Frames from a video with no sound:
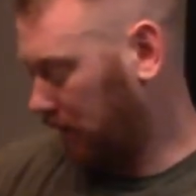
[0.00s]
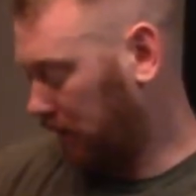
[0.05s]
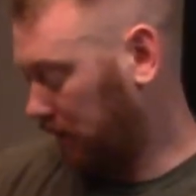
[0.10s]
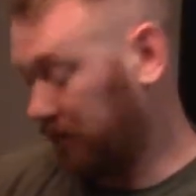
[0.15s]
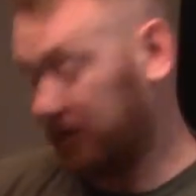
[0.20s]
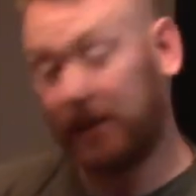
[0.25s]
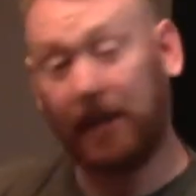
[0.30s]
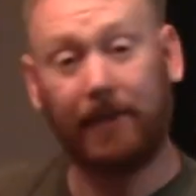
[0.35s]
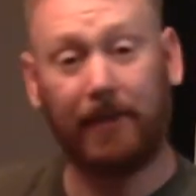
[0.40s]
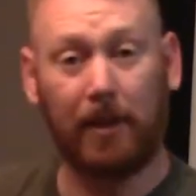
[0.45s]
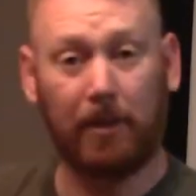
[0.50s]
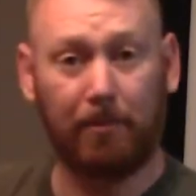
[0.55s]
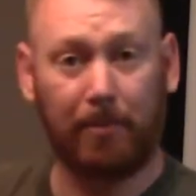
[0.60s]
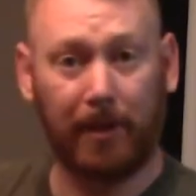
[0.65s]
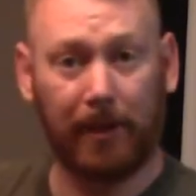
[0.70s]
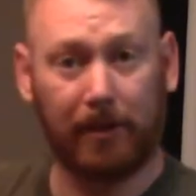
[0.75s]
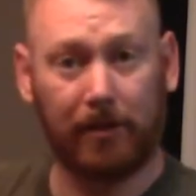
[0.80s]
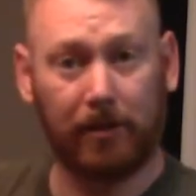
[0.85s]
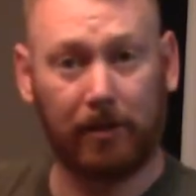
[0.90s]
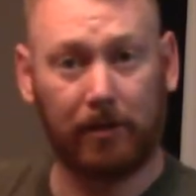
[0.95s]
sent them
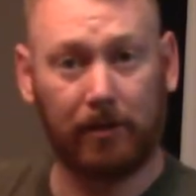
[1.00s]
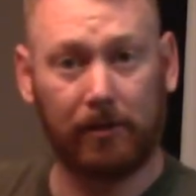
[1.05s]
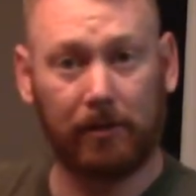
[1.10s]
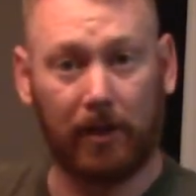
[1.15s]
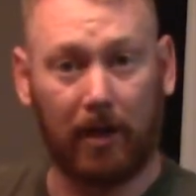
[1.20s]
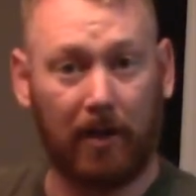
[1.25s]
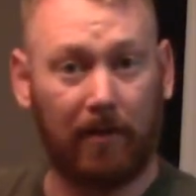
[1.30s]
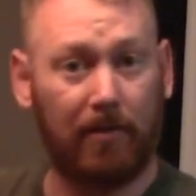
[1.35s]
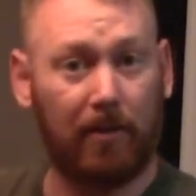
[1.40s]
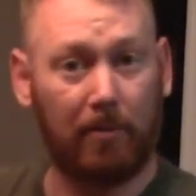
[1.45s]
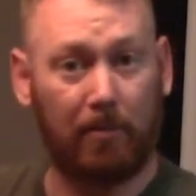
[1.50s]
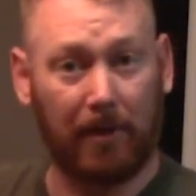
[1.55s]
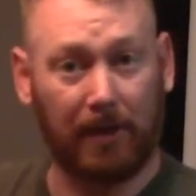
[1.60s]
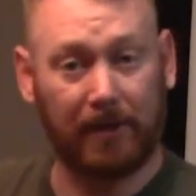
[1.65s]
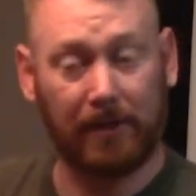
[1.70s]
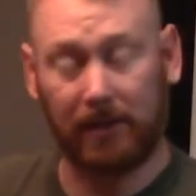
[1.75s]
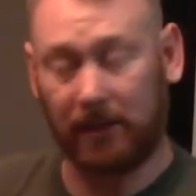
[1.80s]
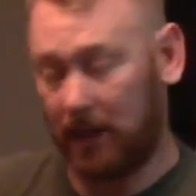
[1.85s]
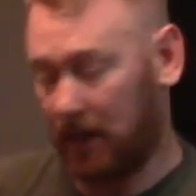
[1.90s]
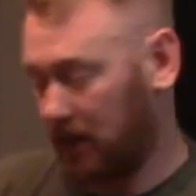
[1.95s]
pictures of the
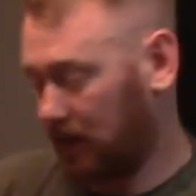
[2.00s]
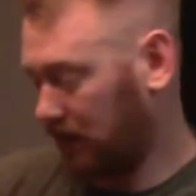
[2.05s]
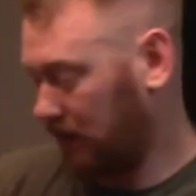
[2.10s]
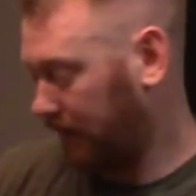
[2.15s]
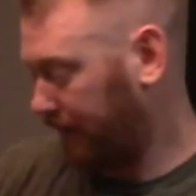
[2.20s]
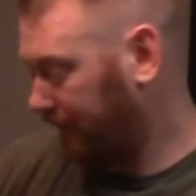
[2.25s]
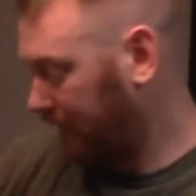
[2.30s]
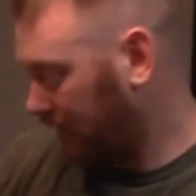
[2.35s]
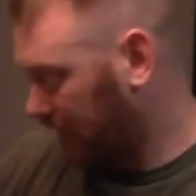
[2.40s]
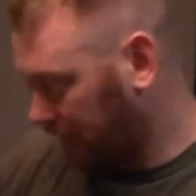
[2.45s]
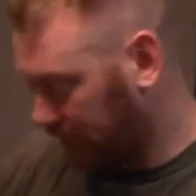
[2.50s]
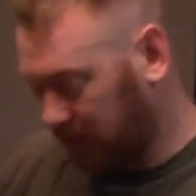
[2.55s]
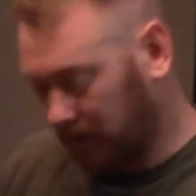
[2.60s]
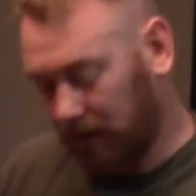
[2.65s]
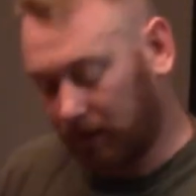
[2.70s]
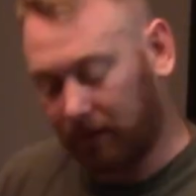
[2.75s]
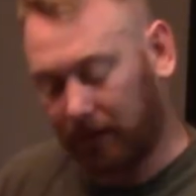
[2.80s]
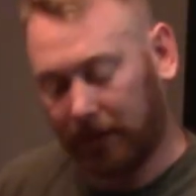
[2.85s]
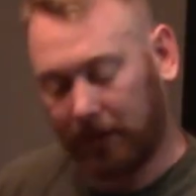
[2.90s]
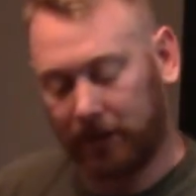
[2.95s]
buttstock, of the
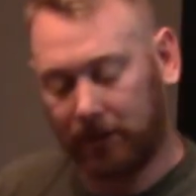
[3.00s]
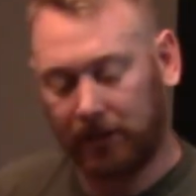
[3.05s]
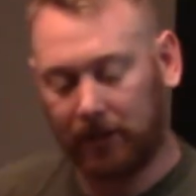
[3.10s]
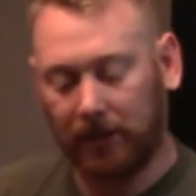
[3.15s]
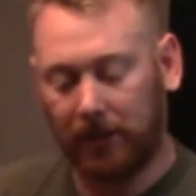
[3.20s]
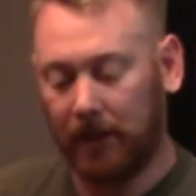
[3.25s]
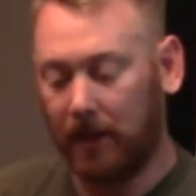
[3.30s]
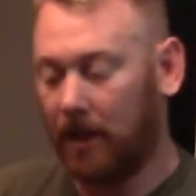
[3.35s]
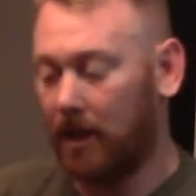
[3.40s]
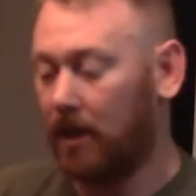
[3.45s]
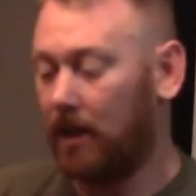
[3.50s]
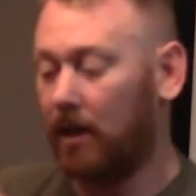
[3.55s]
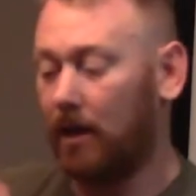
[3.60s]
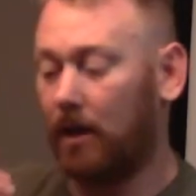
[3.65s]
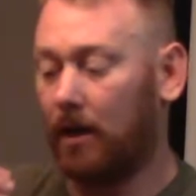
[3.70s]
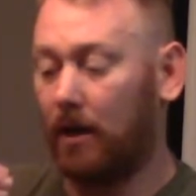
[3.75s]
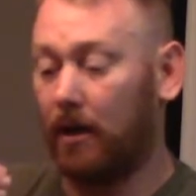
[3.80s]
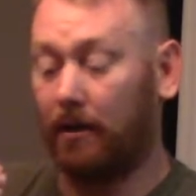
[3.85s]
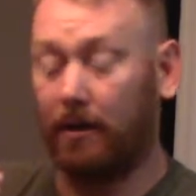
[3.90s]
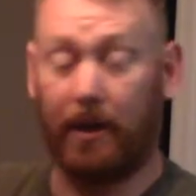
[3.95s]
discoloration.
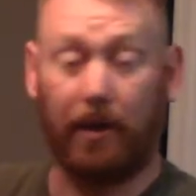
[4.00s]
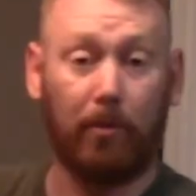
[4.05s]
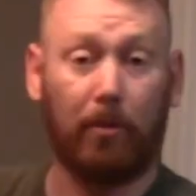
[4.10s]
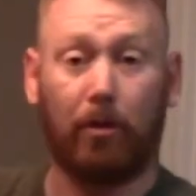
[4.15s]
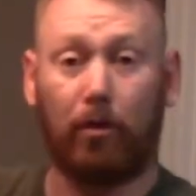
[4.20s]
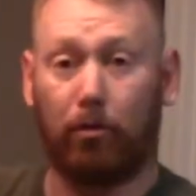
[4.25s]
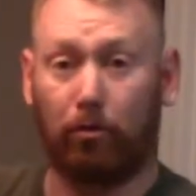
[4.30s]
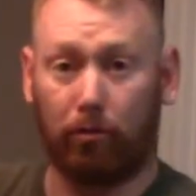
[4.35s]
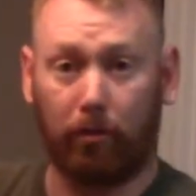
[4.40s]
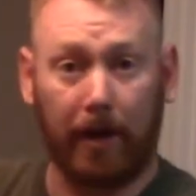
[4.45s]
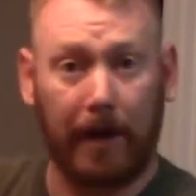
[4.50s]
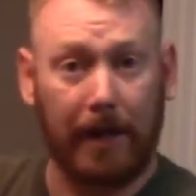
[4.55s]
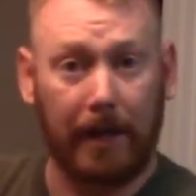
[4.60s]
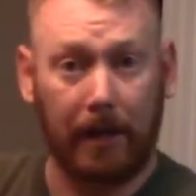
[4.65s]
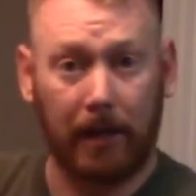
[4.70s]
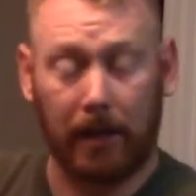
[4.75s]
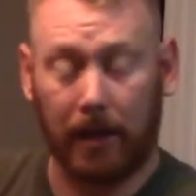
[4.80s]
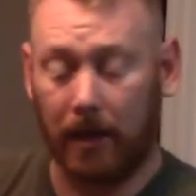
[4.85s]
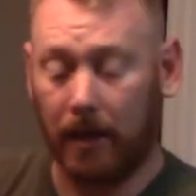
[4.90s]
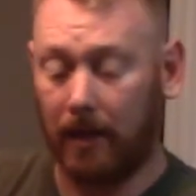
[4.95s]
They were great.
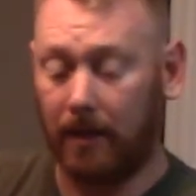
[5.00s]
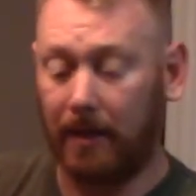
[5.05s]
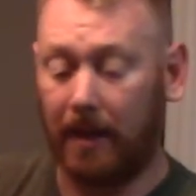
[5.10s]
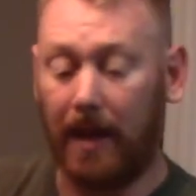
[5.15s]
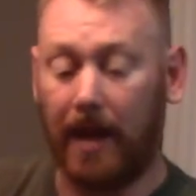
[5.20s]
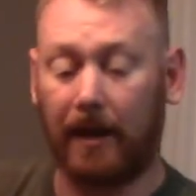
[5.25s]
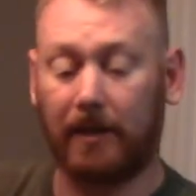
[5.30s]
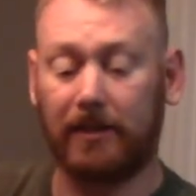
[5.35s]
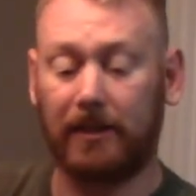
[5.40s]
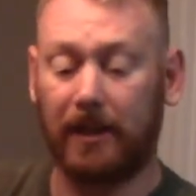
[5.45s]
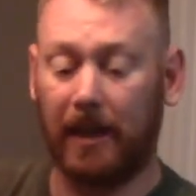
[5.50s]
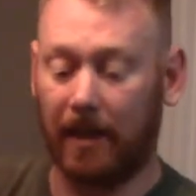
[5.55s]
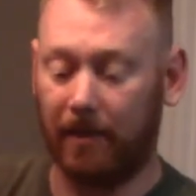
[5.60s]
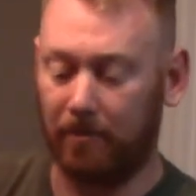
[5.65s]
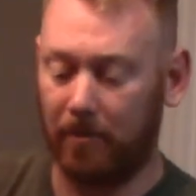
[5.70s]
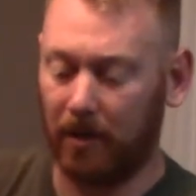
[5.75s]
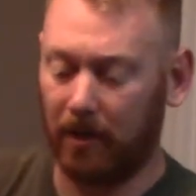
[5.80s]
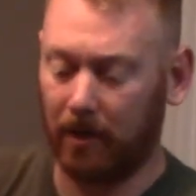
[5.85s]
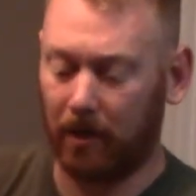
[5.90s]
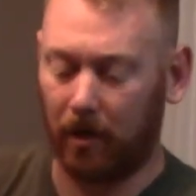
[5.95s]
They actually gave
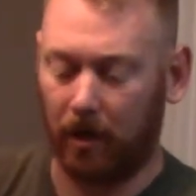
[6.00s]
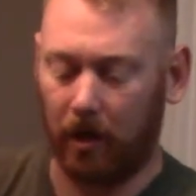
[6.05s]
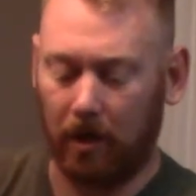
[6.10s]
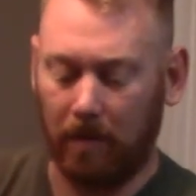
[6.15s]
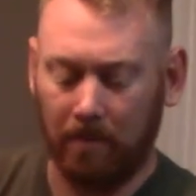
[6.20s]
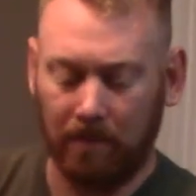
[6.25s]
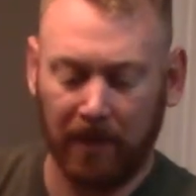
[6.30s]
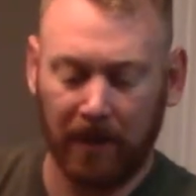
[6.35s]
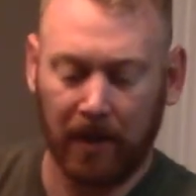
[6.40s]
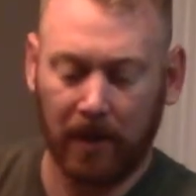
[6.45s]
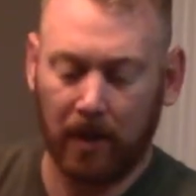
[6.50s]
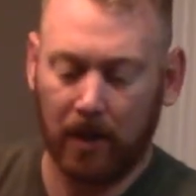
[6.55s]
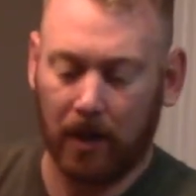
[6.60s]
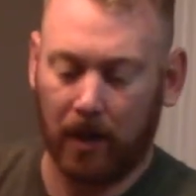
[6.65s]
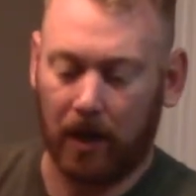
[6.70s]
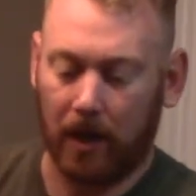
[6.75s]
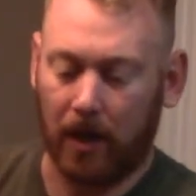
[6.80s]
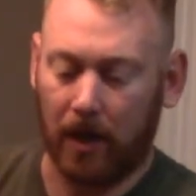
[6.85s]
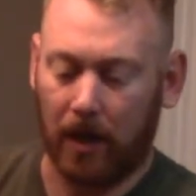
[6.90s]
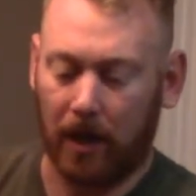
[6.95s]
me a call
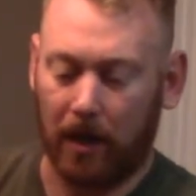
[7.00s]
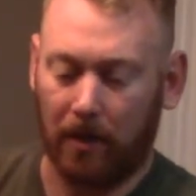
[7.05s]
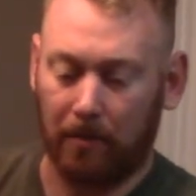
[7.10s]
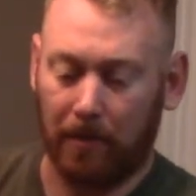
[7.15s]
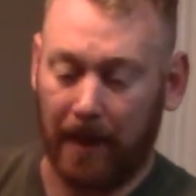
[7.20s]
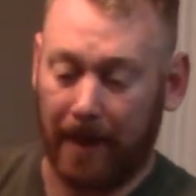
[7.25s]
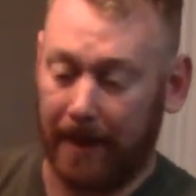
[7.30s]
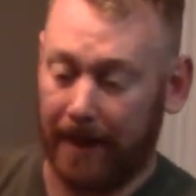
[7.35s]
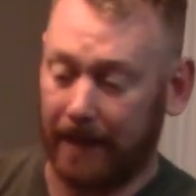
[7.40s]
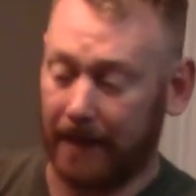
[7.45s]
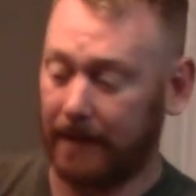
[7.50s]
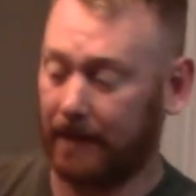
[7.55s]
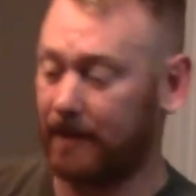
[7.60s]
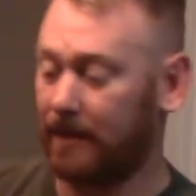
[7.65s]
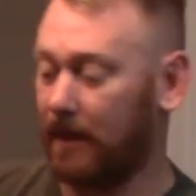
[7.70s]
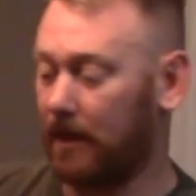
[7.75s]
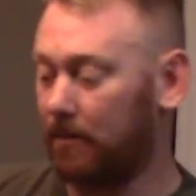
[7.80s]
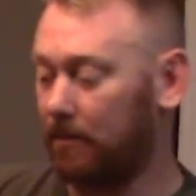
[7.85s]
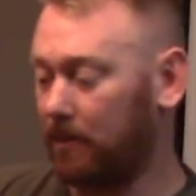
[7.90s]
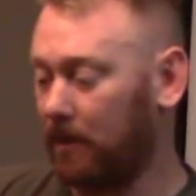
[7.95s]
and
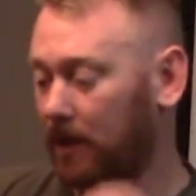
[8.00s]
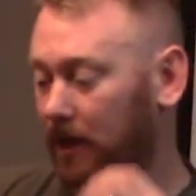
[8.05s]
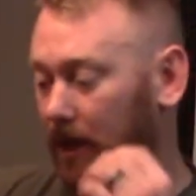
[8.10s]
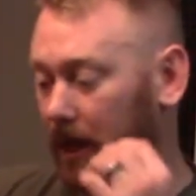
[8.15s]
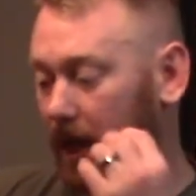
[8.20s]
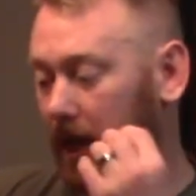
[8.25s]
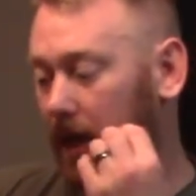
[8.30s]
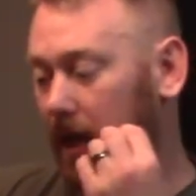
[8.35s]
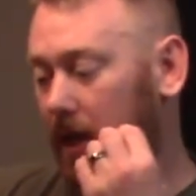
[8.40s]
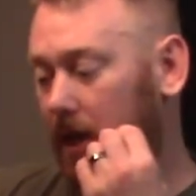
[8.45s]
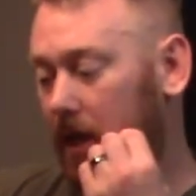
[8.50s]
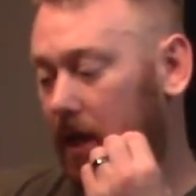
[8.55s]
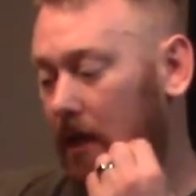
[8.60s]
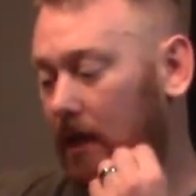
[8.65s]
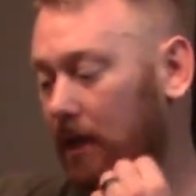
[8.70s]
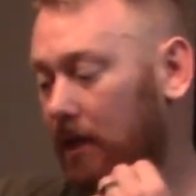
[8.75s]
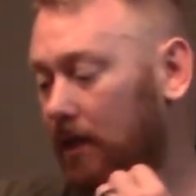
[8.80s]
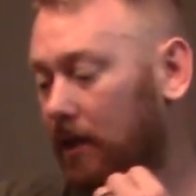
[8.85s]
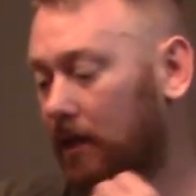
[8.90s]
sent me a